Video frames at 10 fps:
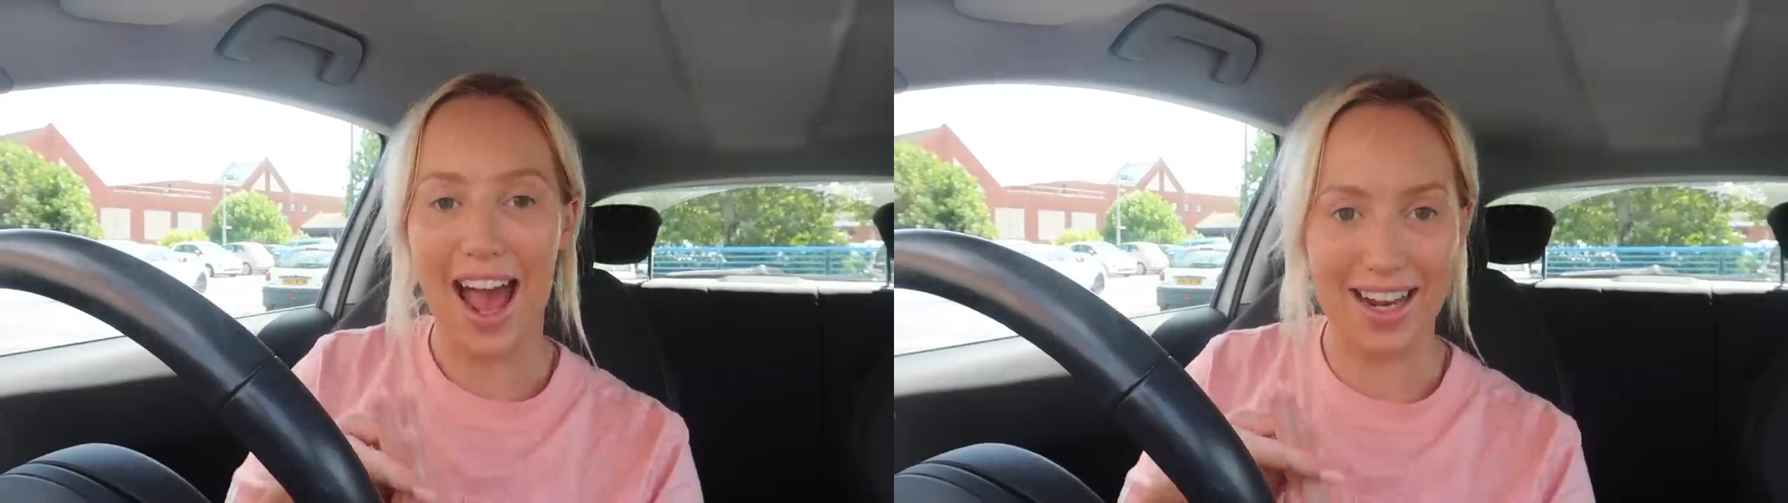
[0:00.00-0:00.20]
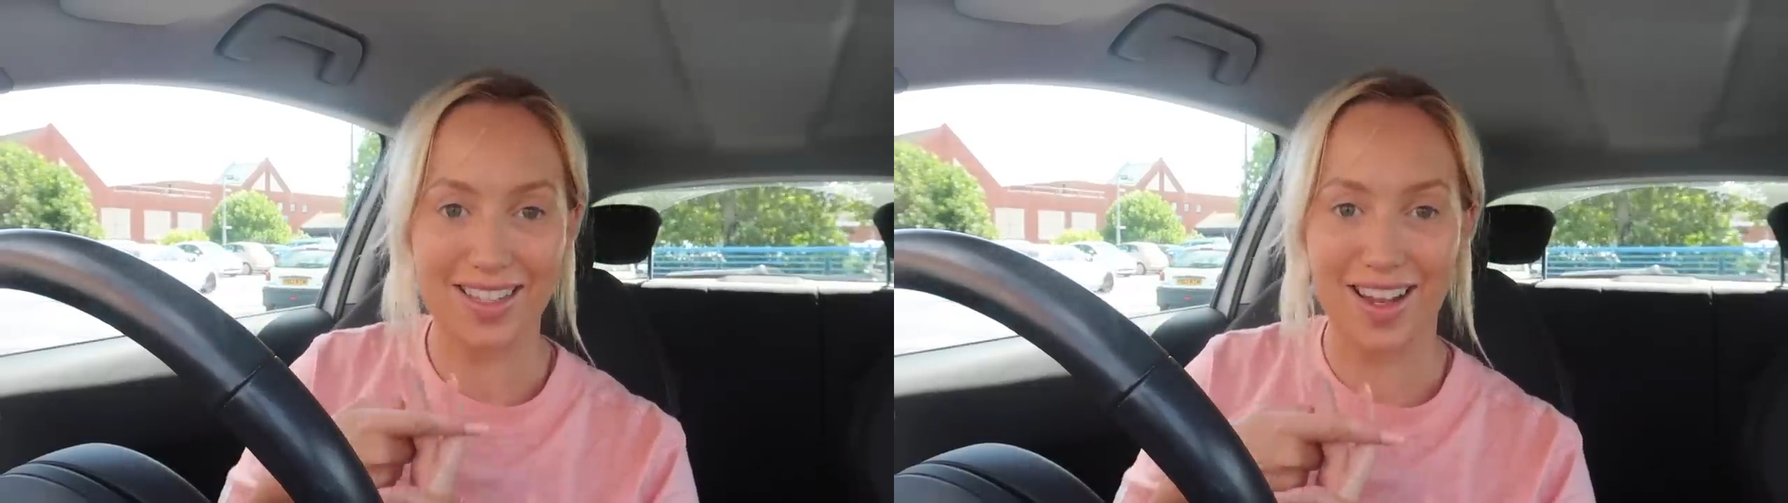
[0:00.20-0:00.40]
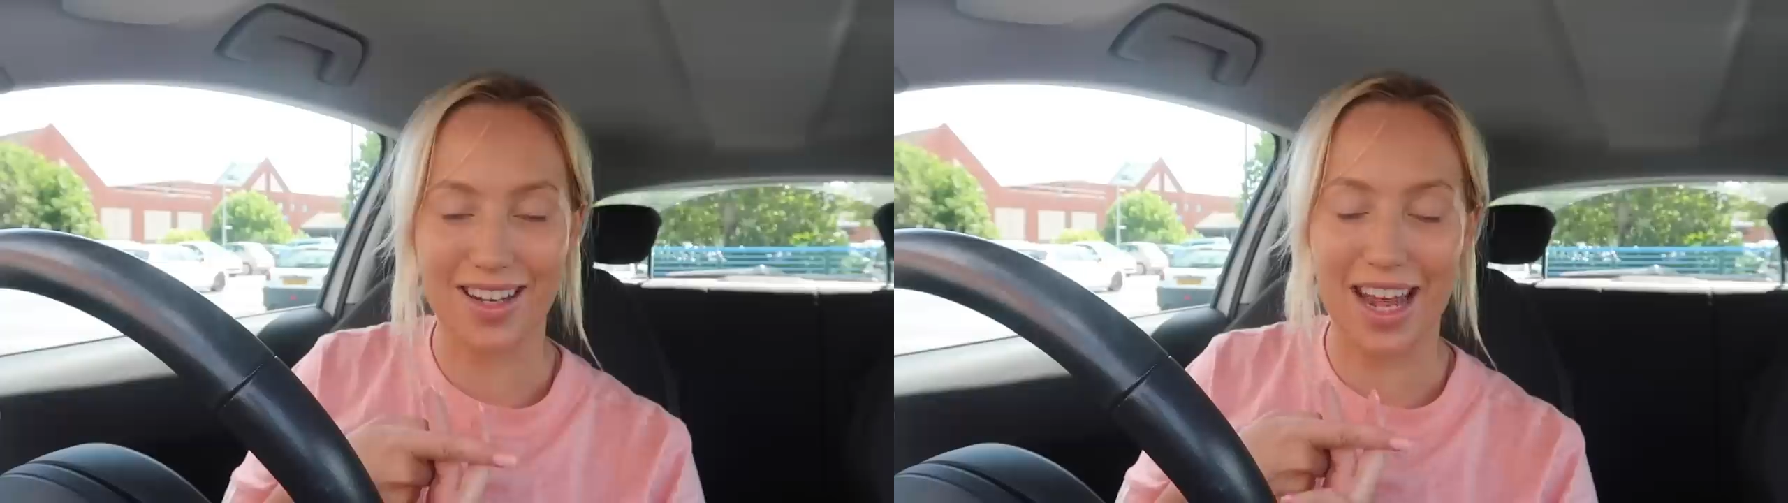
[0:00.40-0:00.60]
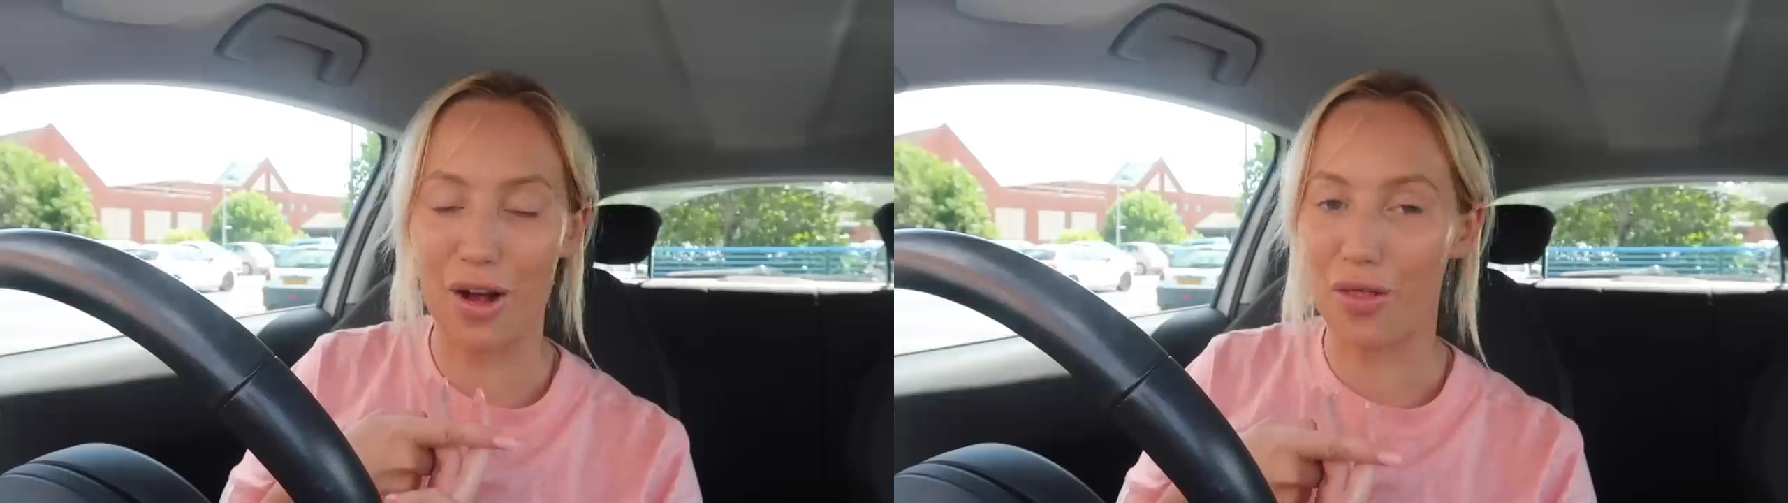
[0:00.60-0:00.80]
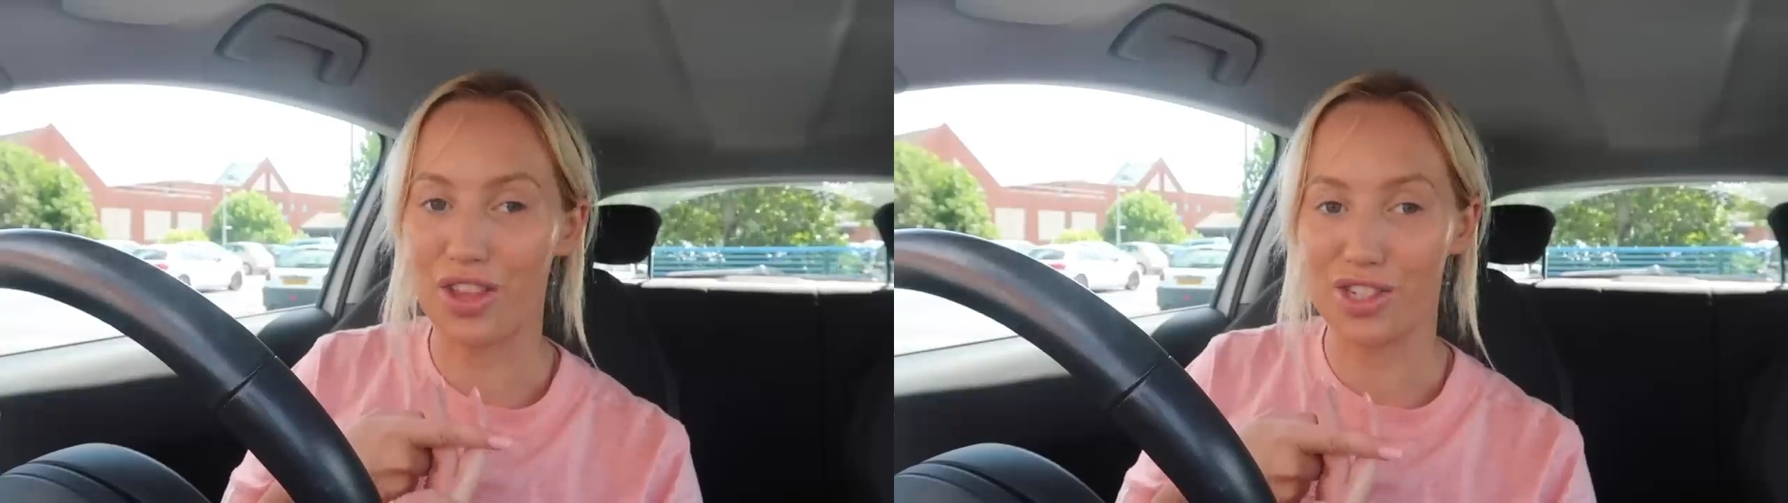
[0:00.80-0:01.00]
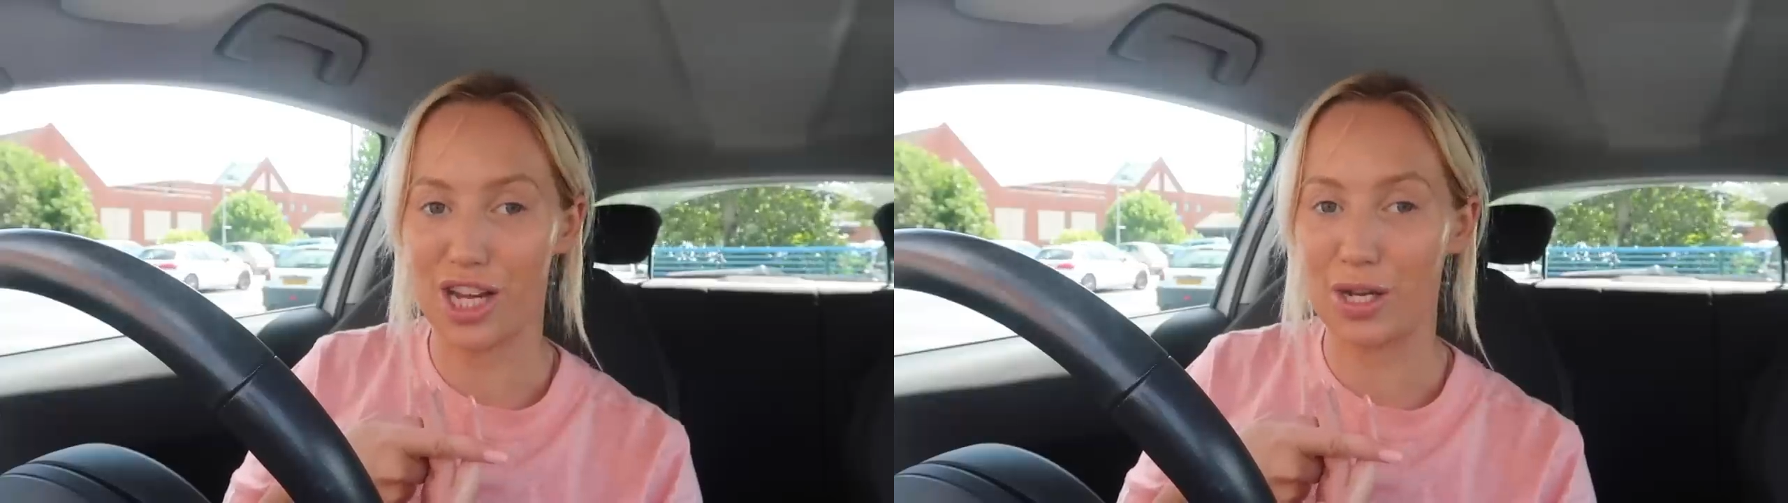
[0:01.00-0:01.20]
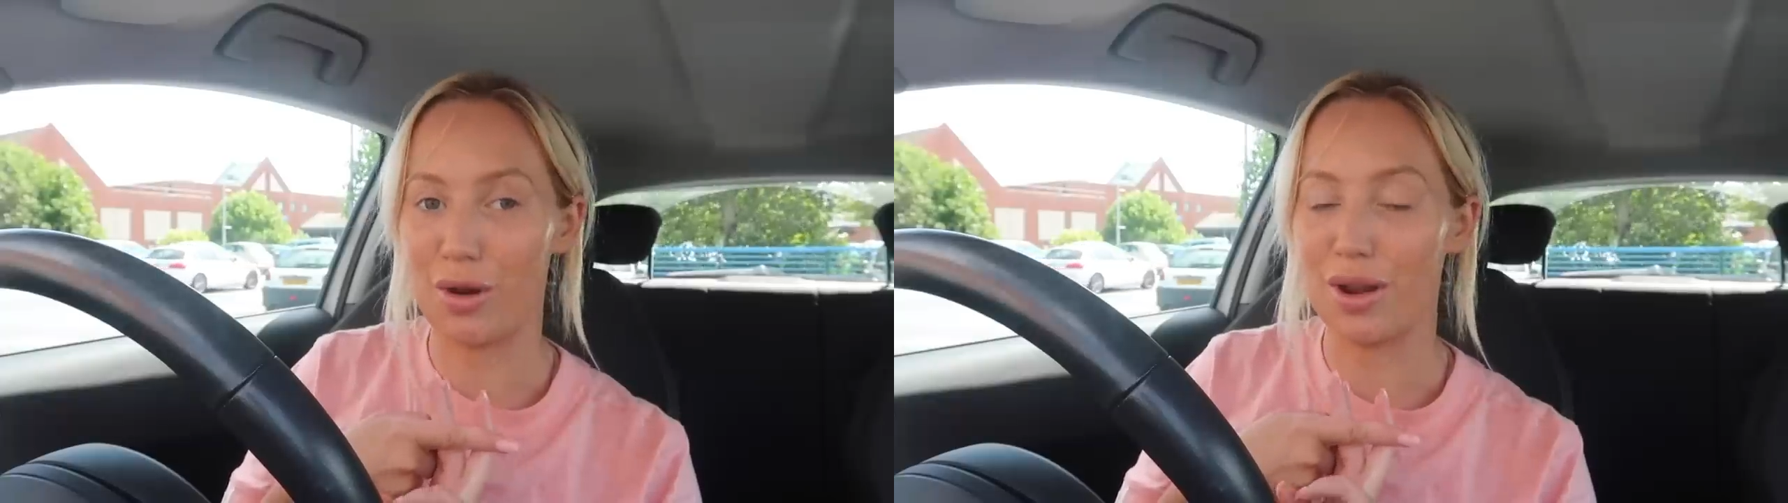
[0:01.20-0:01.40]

and Sunday on this channel.